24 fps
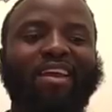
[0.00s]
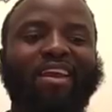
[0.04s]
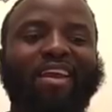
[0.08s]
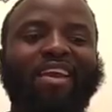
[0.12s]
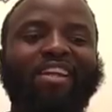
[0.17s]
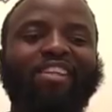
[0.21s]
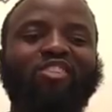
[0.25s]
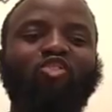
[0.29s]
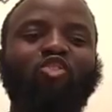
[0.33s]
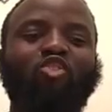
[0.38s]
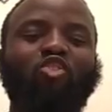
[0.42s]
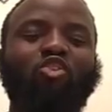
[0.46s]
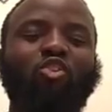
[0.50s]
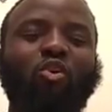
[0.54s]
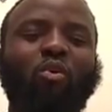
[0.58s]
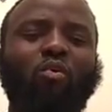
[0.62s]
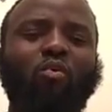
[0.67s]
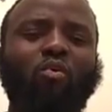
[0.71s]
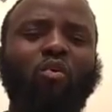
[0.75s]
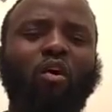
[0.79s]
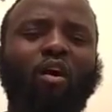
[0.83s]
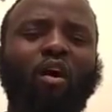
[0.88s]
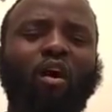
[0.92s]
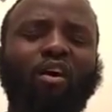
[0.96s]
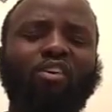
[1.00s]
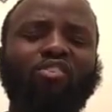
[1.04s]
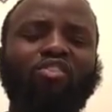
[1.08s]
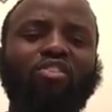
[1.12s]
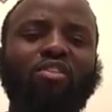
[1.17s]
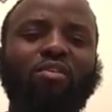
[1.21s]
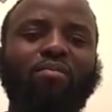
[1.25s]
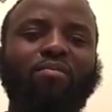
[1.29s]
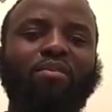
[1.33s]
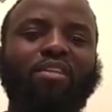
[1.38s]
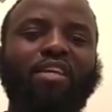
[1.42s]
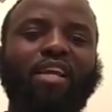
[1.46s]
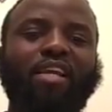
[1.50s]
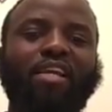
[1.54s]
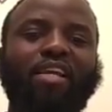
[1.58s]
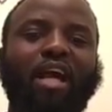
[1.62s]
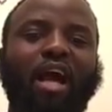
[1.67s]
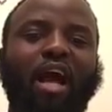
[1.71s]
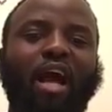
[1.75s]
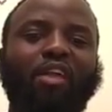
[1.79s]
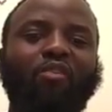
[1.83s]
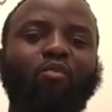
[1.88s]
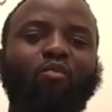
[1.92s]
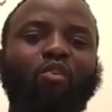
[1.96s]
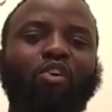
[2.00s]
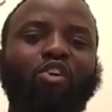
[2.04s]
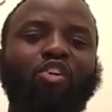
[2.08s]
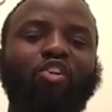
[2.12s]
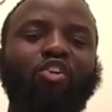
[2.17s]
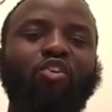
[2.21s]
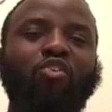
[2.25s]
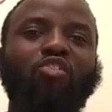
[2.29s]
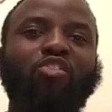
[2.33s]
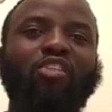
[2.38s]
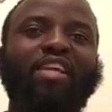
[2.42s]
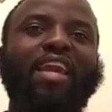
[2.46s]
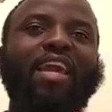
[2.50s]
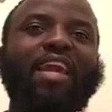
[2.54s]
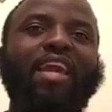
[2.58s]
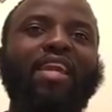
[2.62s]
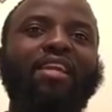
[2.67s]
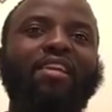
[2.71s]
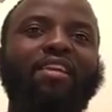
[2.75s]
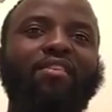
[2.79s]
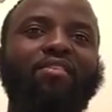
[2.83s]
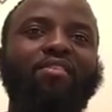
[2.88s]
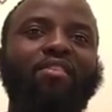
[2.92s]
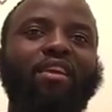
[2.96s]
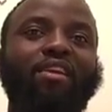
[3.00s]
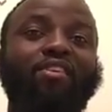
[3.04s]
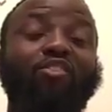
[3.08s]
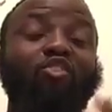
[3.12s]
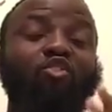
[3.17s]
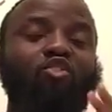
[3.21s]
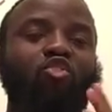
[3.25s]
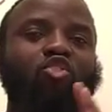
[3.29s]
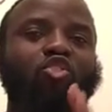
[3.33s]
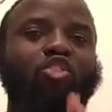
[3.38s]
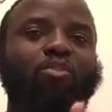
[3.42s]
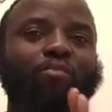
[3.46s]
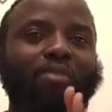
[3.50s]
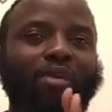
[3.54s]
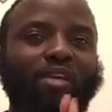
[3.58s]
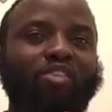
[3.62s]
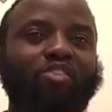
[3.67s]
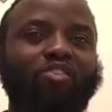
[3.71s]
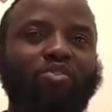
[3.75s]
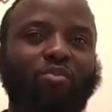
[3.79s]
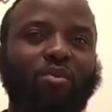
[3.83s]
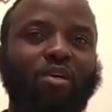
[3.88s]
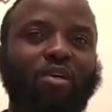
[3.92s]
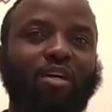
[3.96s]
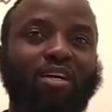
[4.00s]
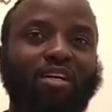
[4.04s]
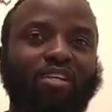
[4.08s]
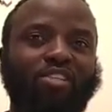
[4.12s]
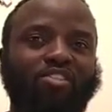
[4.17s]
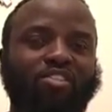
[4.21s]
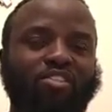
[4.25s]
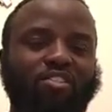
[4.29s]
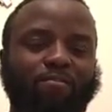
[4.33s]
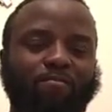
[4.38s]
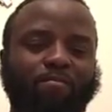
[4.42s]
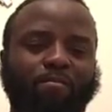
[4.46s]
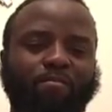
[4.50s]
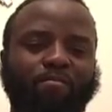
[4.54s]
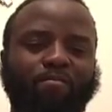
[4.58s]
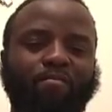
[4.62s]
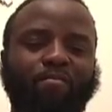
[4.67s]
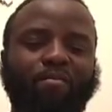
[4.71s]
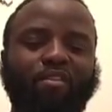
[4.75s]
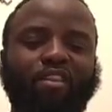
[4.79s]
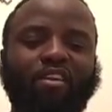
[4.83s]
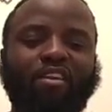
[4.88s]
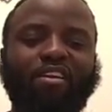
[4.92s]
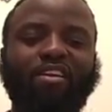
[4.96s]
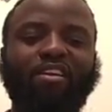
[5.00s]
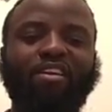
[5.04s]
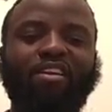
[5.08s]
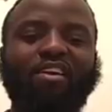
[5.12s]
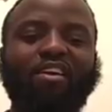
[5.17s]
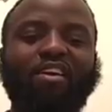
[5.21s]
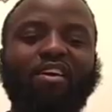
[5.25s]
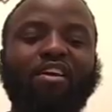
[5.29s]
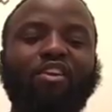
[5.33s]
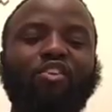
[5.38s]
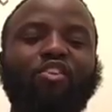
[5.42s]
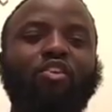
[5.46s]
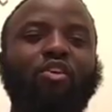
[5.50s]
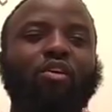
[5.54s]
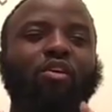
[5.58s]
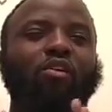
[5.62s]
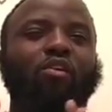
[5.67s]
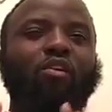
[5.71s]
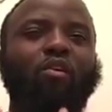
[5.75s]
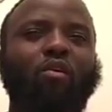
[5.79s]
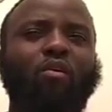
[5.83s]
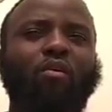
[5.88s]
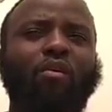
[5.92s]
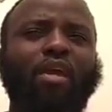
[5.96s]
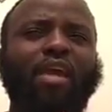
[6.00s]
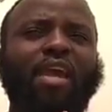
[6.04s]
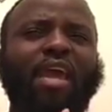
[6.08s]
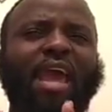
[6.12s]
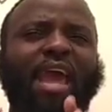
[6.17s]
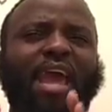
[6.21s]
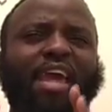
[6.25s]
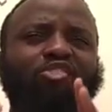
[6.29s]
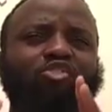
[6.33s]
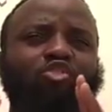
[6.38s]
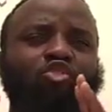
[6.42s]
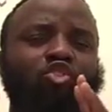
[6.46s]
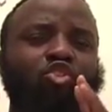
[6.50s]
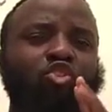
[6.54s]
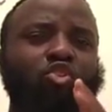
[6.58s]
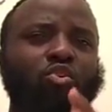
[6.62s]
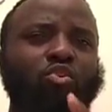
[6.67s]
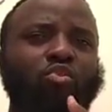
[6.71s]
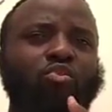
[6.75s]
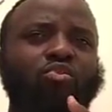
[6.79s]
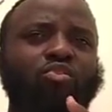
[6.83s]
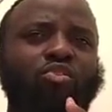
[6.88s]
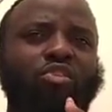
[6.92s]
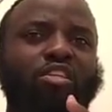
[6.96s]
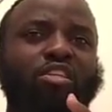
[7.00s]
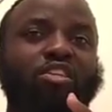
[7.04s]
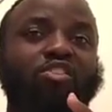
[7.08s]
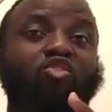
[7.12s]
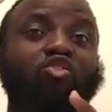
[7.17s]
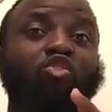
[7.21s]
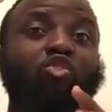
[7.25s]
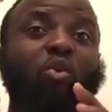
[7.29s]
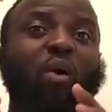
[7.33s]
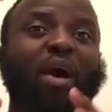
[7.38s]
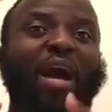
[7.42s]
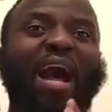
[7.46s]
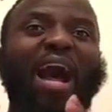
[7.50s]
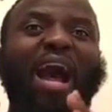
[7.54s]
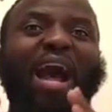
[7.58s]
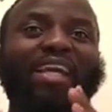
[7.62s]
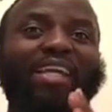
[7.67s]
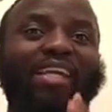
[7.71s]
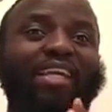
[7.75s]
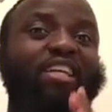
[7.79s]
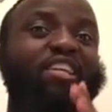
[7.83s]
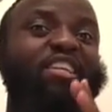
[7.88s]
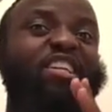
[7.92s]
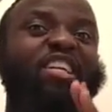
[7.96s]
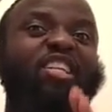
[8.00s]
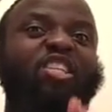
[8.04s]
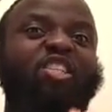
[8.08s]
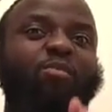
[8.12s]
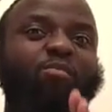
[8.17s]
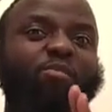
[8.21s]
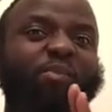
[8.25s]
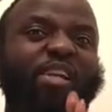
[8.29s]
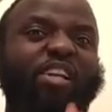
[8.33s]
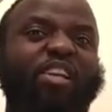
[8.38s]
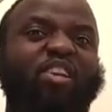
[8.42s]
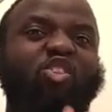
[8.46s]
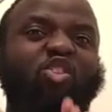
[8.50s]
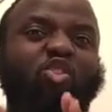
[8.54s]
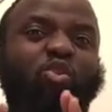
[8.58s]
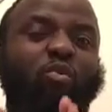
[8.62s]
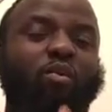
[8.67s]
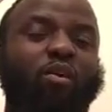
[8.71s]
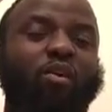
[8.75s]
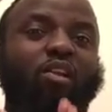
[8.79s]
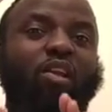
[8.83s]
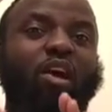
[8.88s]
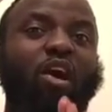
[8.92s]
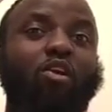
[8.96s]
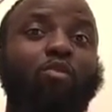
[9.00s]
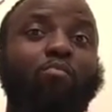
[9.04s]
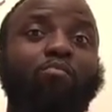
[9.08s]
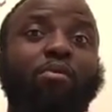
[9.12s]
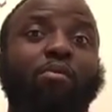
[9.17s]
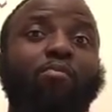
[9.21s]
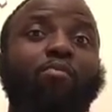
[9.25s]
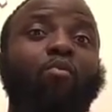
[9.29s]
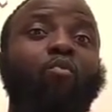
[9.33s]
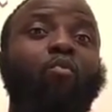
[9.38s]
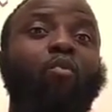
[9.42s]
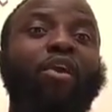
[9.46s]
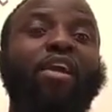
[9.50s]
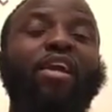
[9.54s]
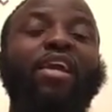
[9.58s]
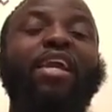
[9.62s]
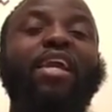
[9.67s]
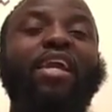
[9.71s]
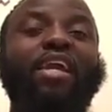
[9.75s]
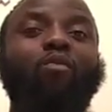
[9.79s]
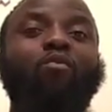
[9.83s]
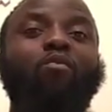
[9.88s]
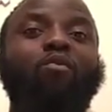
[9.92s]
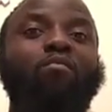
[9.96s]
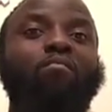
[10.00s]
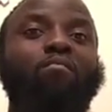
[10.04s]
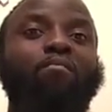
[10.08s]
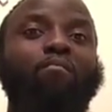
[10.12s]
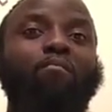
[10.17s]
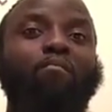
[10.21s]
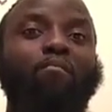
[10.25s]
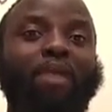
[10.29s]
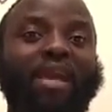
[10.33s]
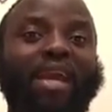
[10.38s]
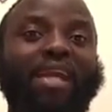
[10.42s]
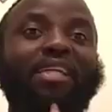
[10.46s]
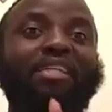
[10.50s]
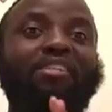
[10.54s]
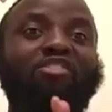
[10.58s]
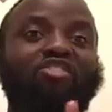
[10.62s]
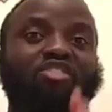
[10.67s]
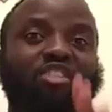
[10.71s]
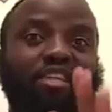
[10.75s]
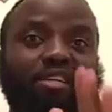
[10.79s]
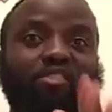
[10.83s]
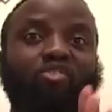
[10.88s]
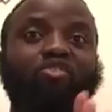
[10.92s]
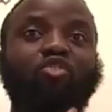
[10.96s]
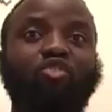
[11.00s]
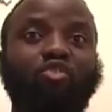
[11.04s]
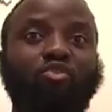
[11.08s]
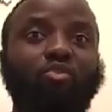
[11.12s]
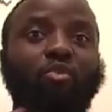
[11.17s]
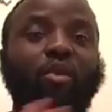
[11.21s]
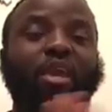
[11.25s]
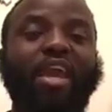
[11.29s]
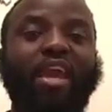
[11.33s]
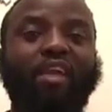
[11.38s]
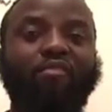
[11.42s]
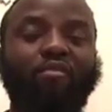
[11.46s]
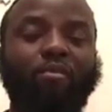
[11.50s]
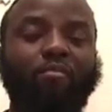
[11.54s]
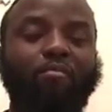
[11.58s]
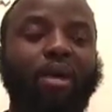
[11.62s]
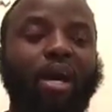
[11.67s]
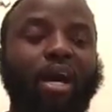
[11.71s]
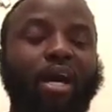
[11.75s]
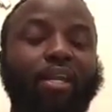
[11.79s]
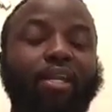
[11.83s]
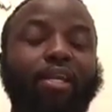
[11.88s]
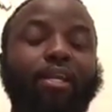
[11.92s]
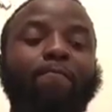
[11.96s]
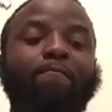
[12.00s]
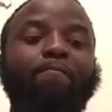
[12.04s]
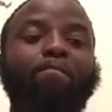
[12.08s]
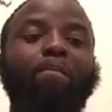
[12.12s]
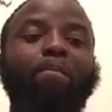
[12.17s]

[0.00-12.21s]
It's so awesome that God will use anything to speak to us. The Lord has used this so I can explain it to a lot of people where it will make sense to everybody.